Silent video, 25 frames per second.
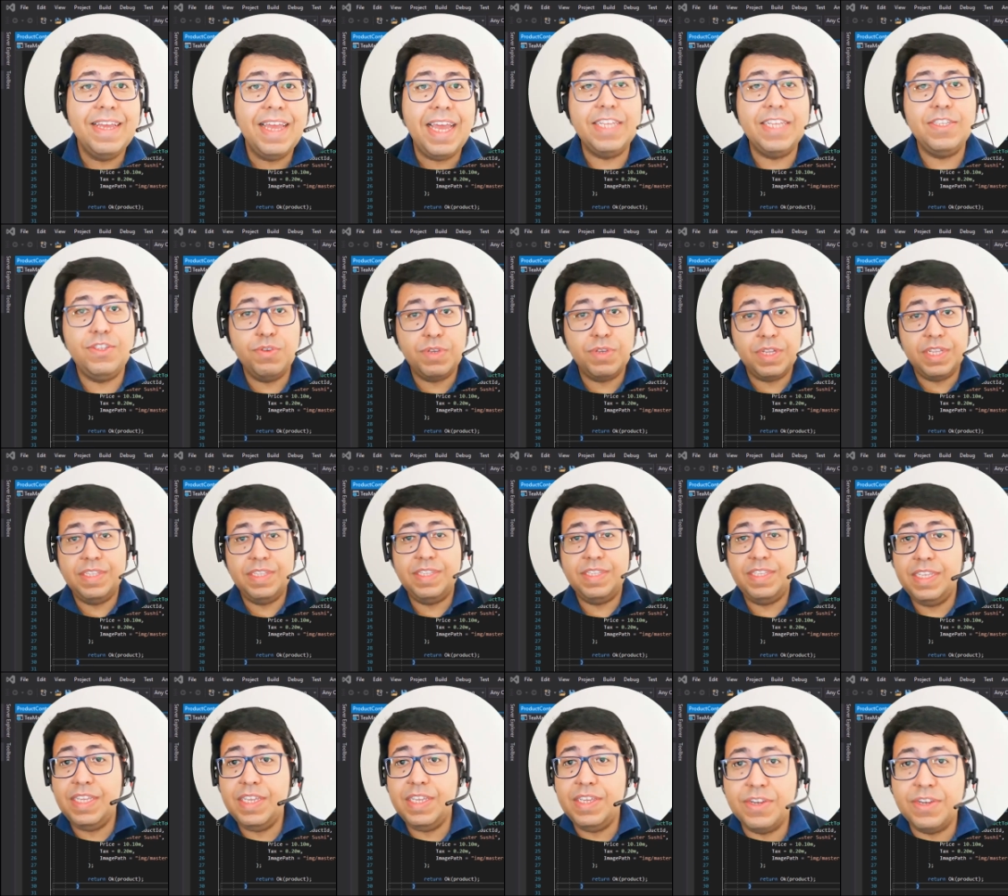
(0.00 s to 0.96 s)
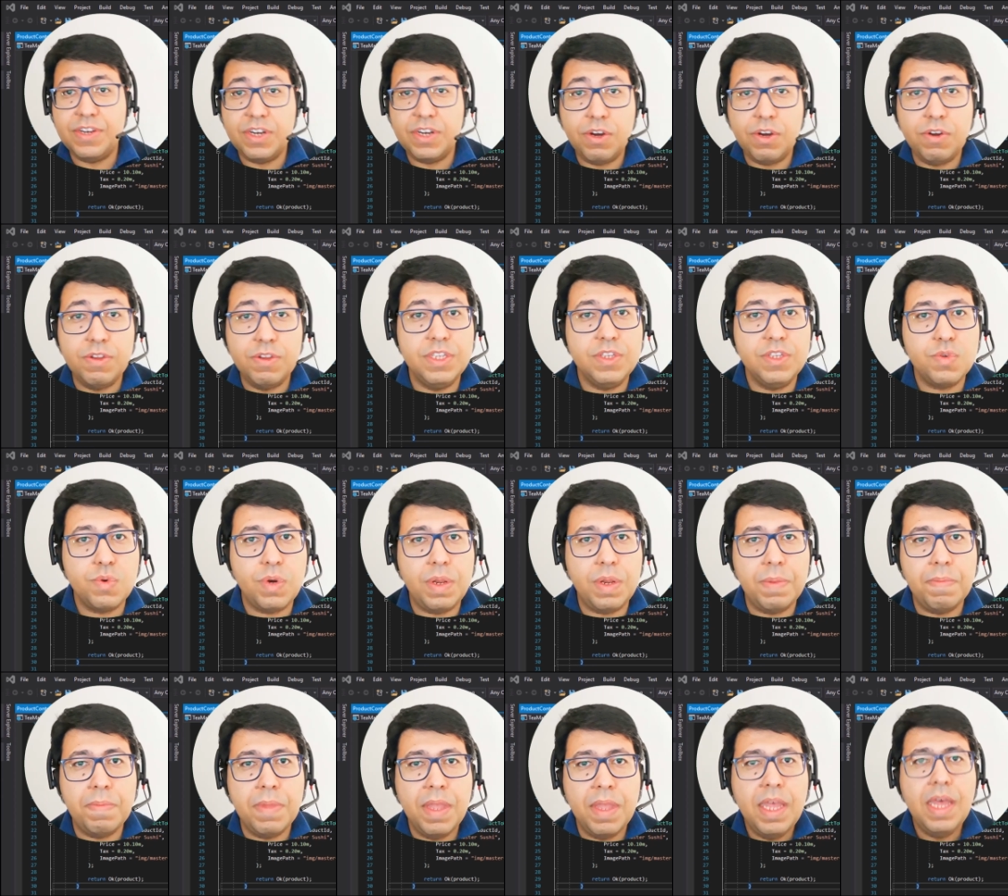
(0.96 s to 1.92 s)
as you can see here on the
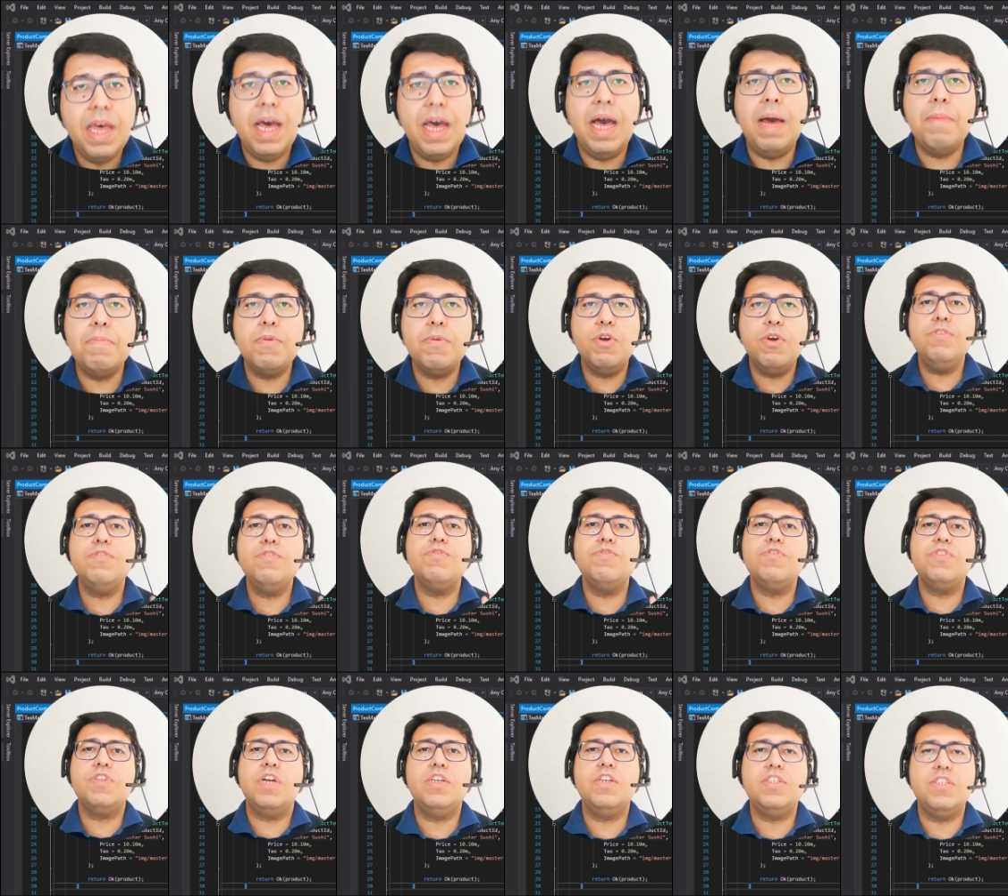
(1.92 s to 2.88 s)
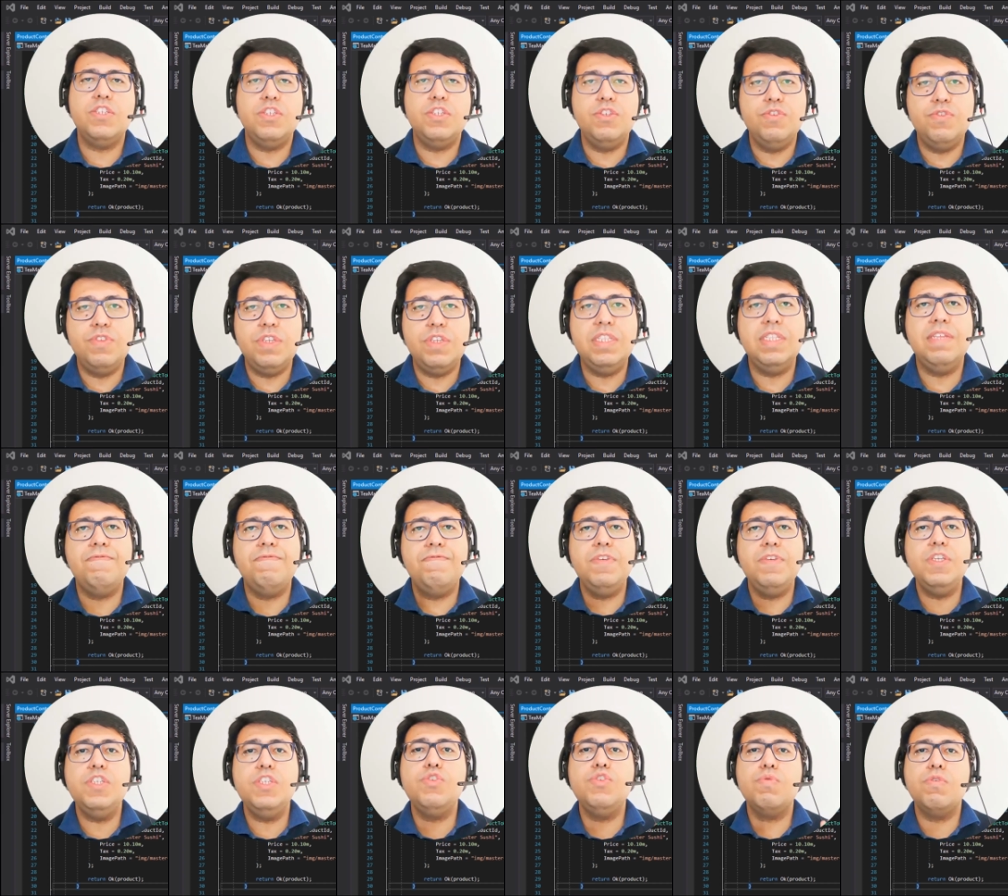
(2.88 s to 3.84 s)
screen. I'm going to start using the
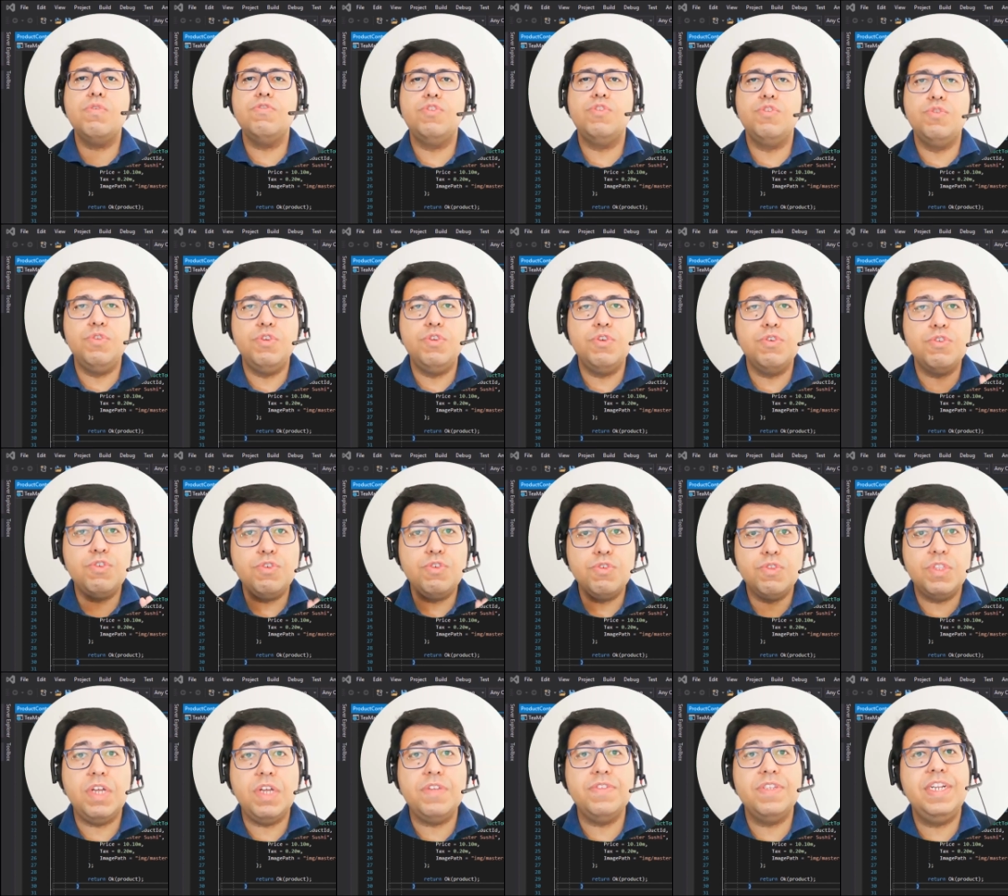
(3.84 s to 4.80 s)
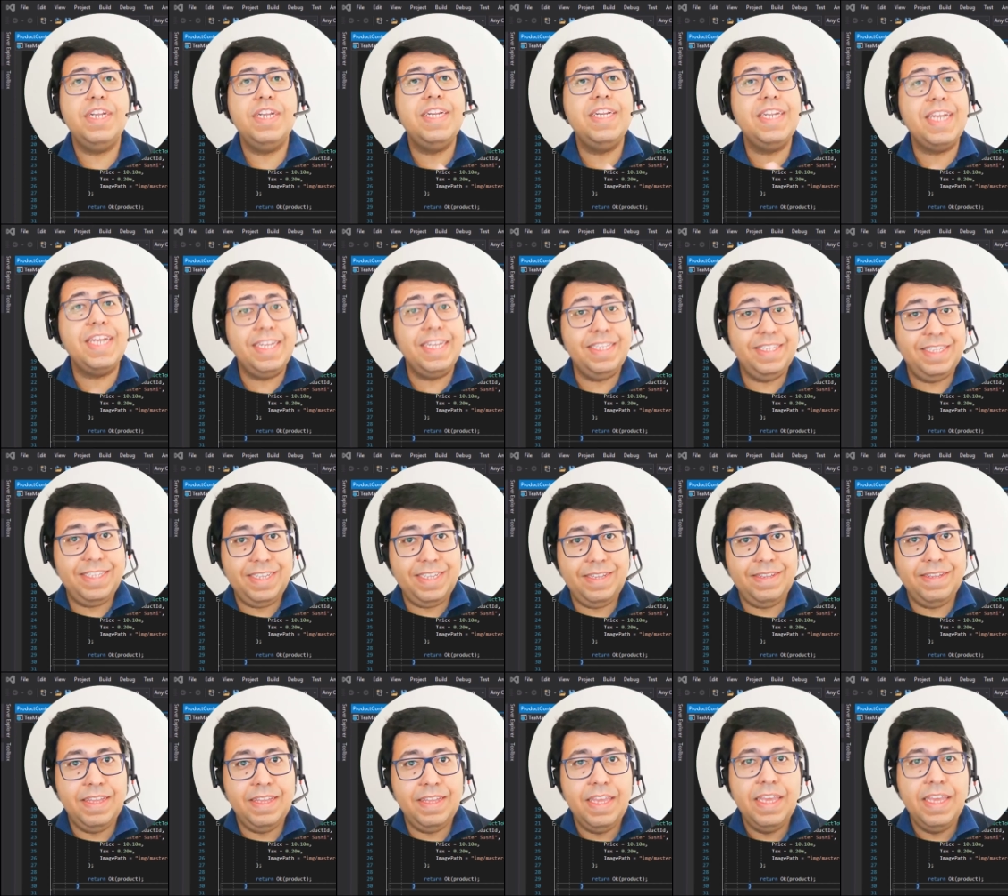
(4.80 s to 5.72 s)
Visual Studio 2019.